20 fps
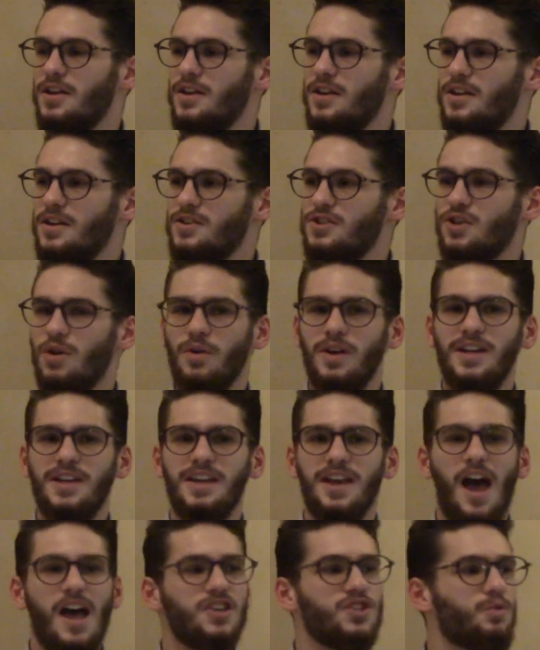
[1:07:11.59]
So
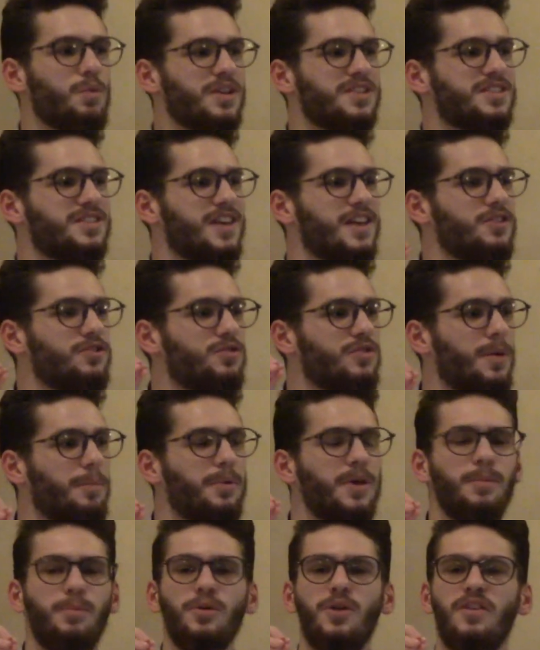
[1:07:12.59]
Ilyas was sent to the
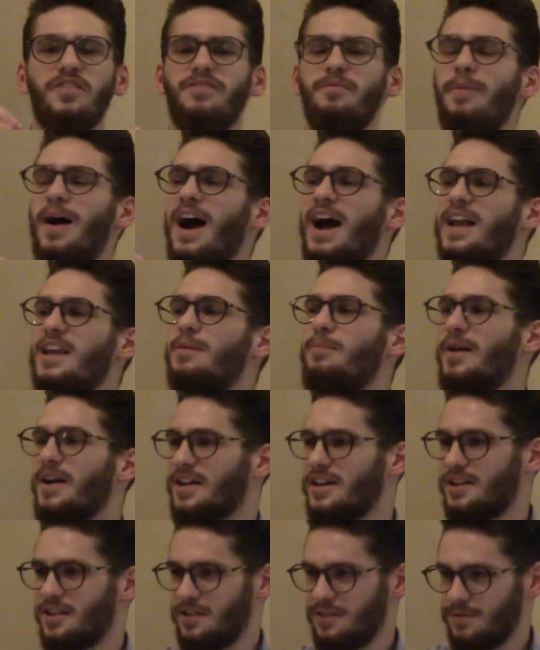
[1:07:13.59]
people of
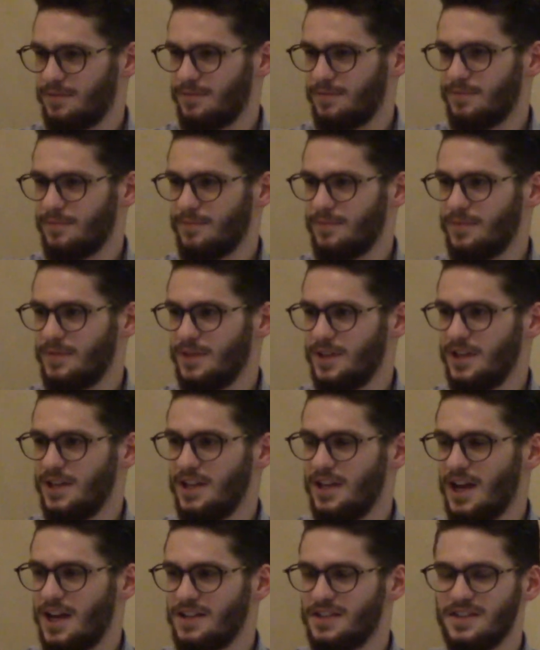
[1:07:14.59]
Baalbek.
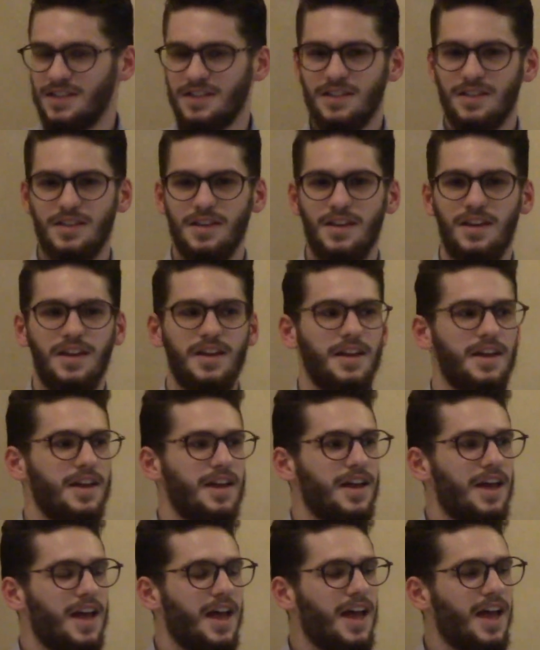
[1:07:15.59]
Ilyas.
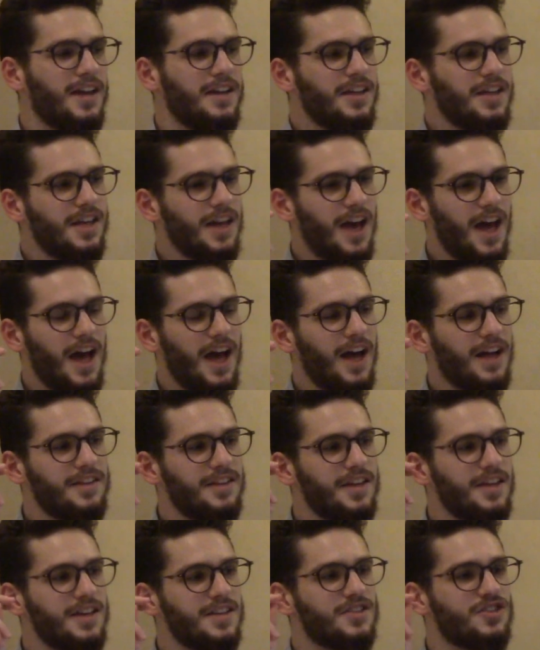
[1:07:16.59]
And he had
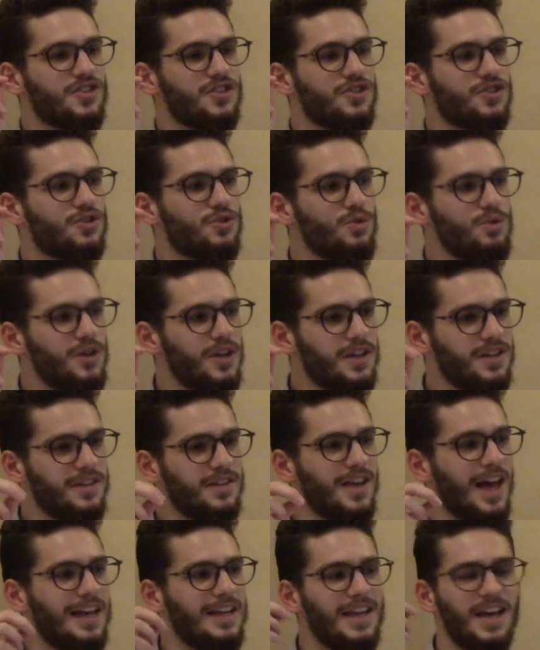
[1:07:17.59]
his
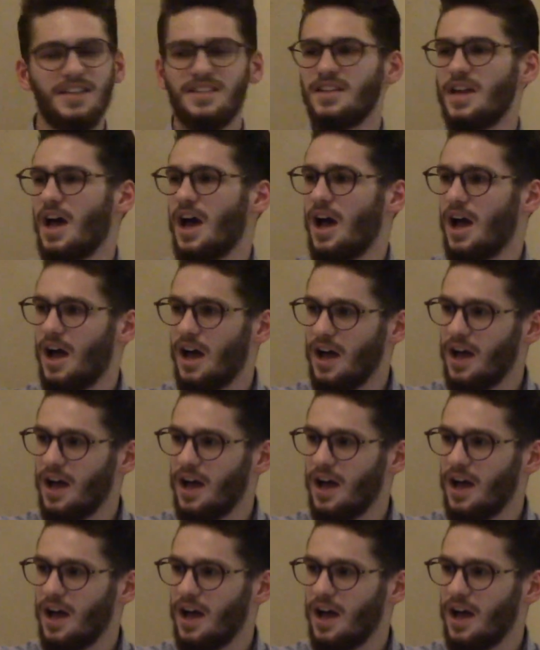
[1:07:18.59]
student Elisha.